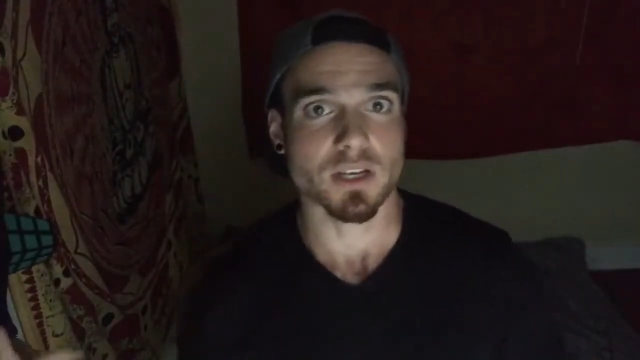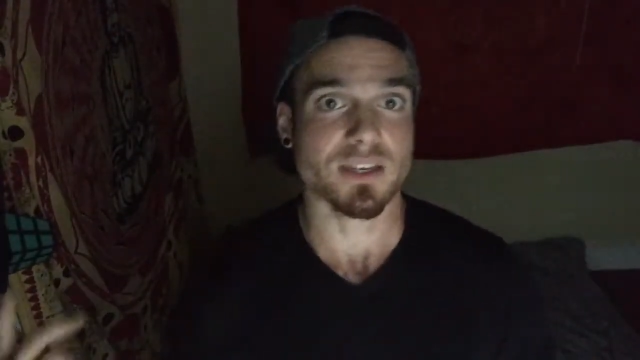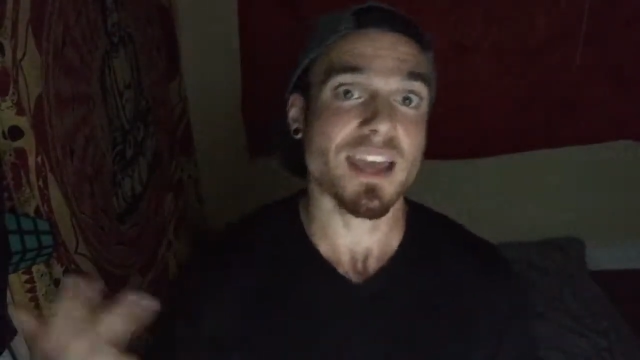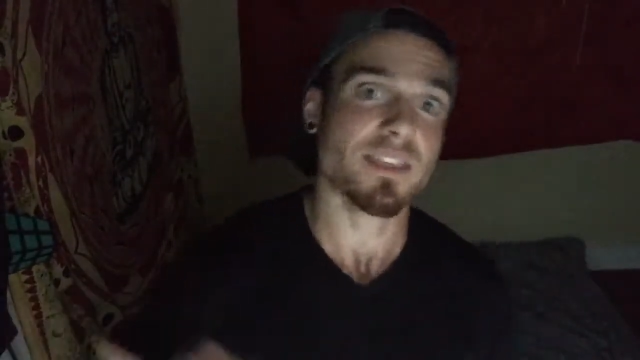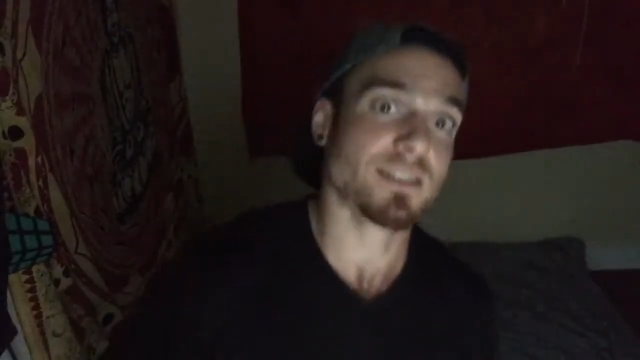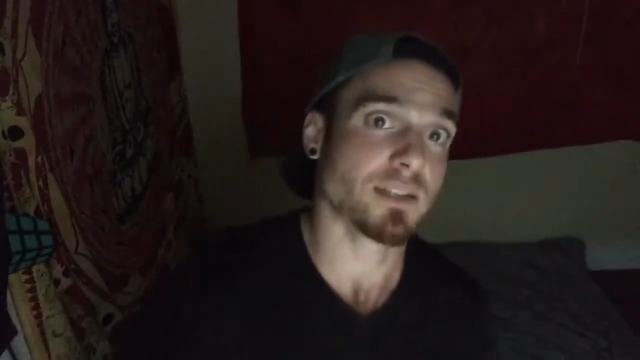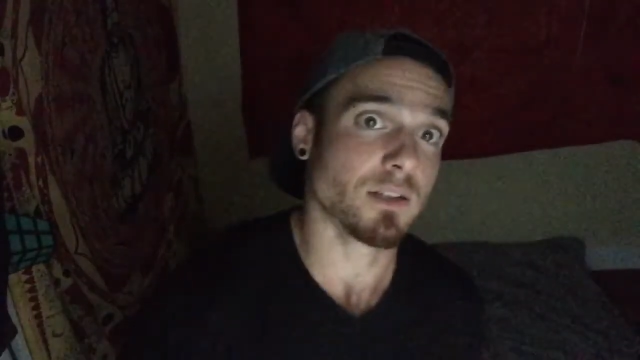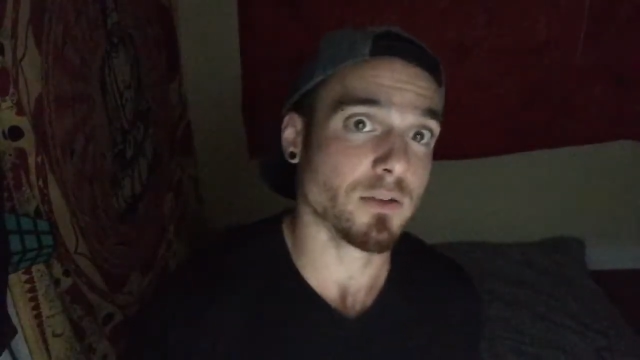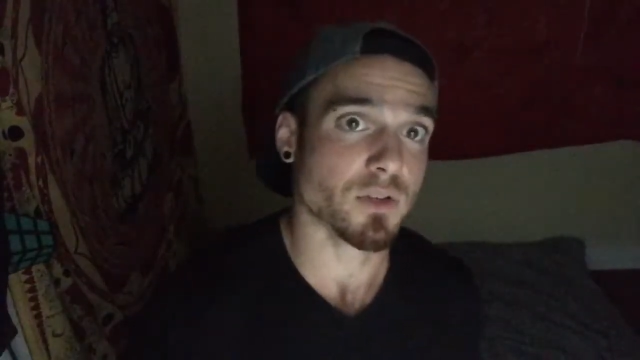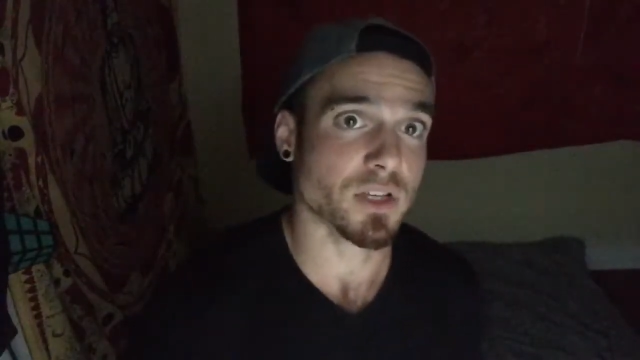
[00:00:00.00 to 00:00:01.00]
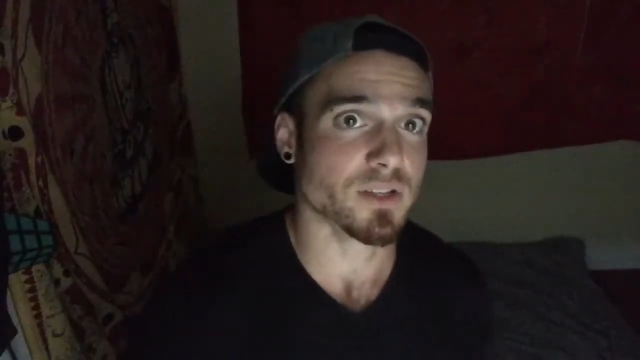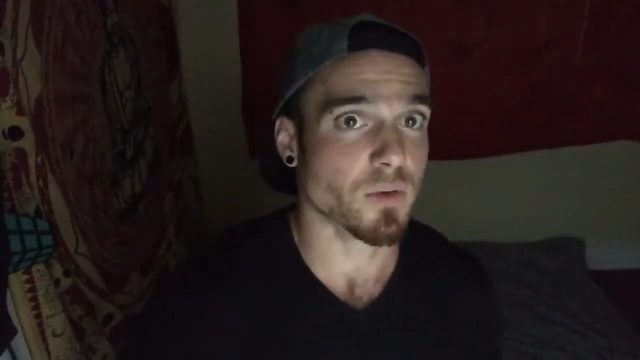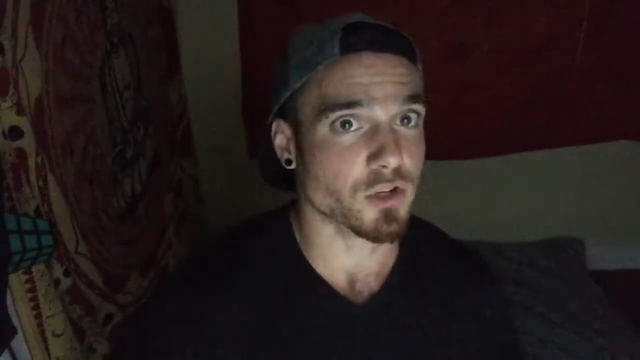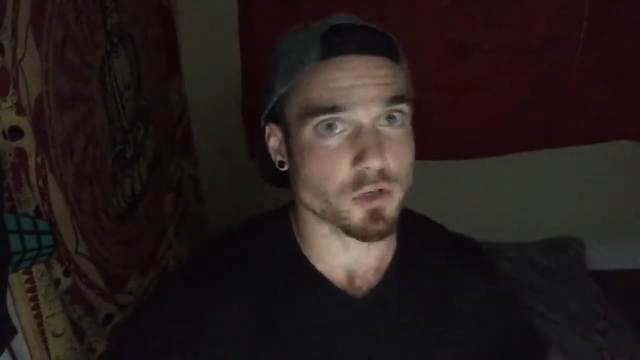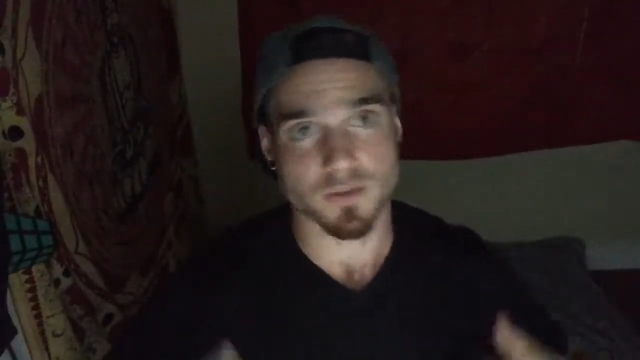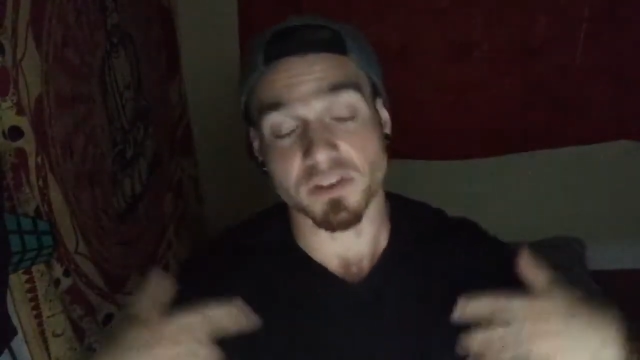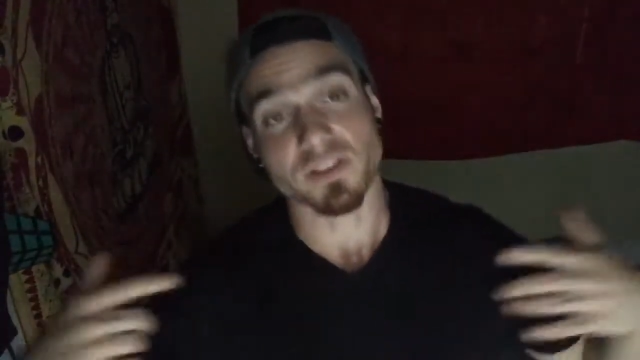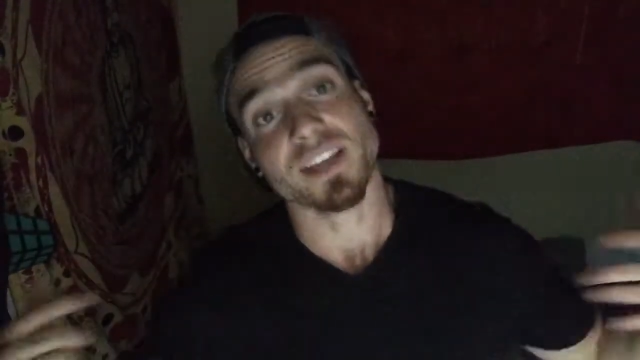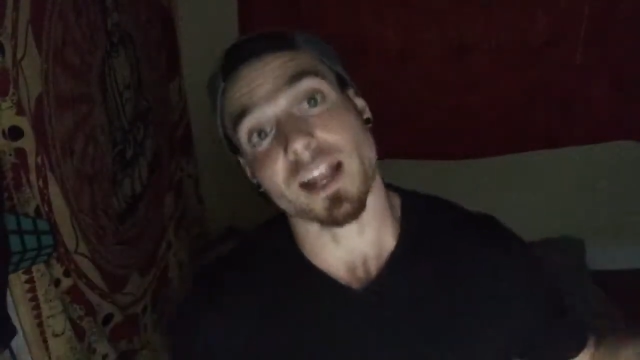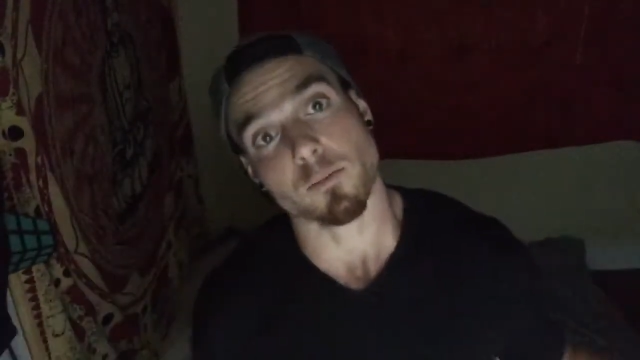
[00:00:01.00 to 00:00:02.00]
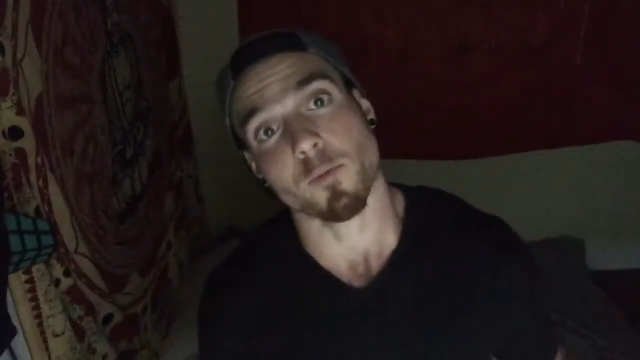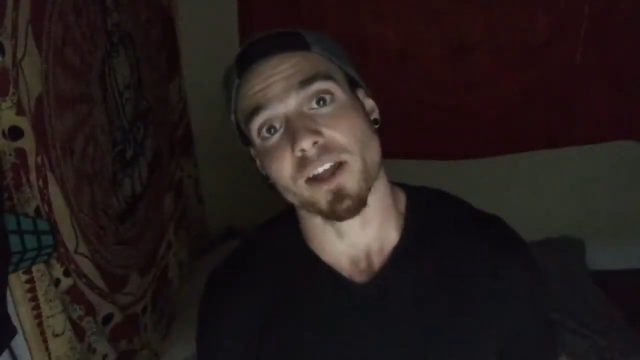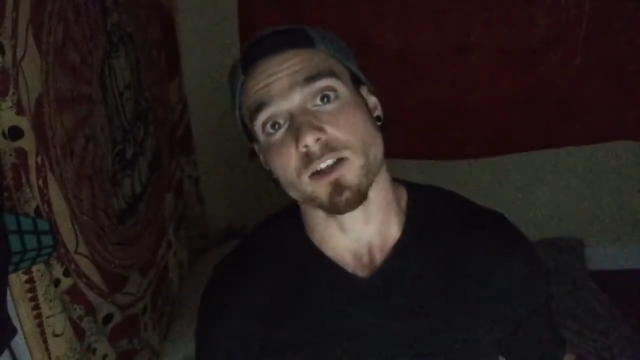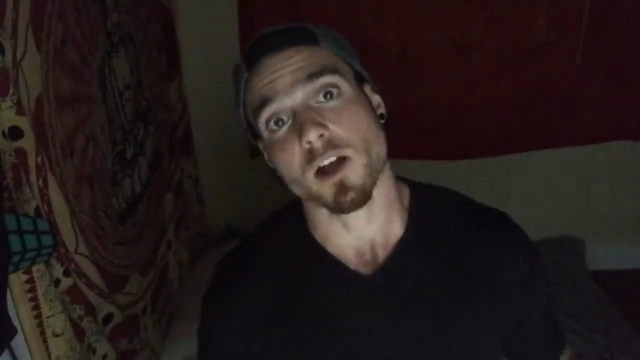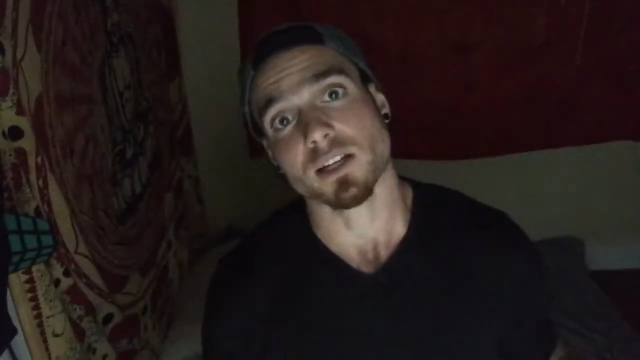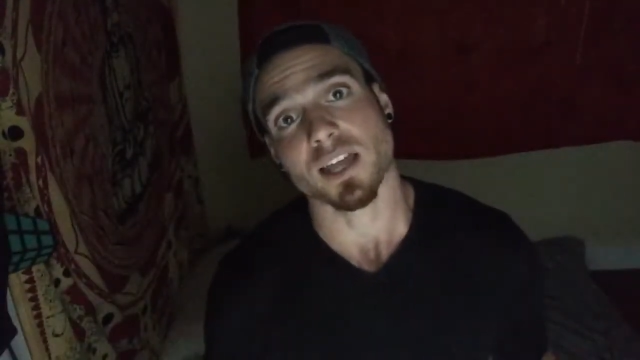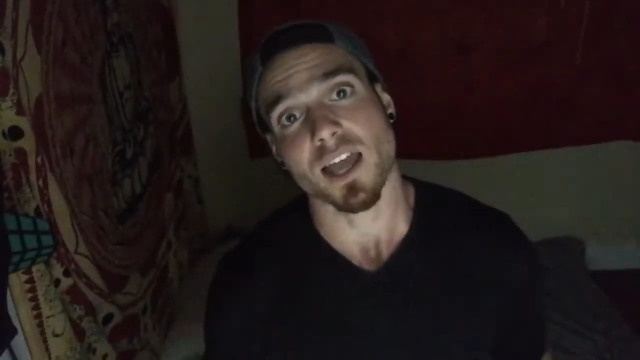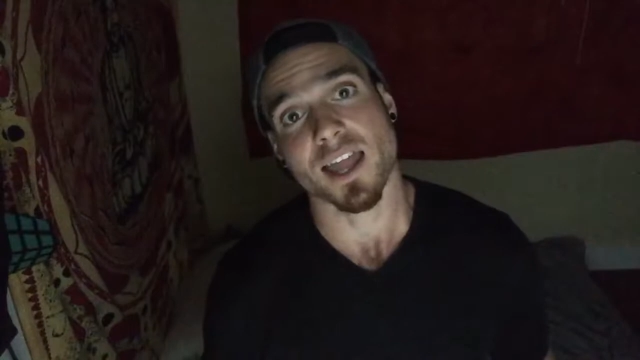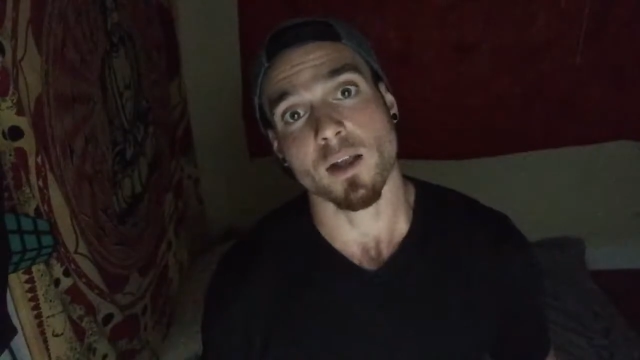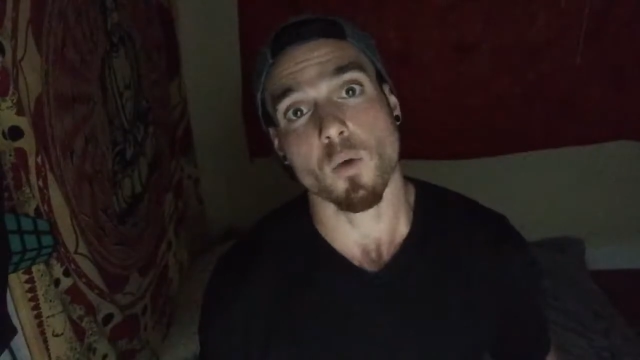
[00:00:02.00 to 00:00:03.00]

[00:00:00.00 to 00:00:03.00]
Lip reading: and death is an illusion, so I shouldn't feel sad about my dog dying.